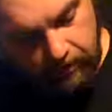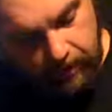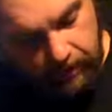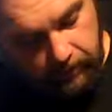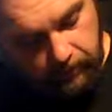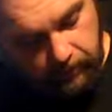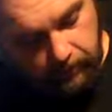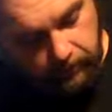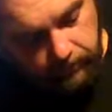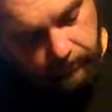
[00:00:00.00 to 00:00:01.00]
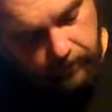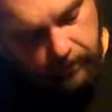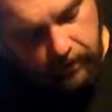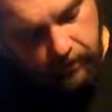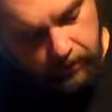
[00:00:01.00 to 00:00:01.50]
My own,
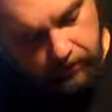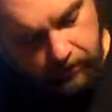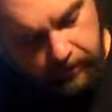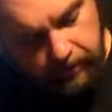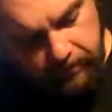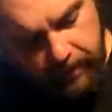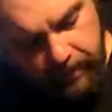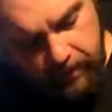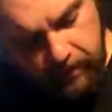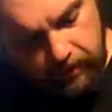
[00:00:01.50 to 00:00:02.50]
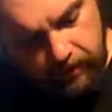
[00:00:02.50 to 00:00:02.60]
with my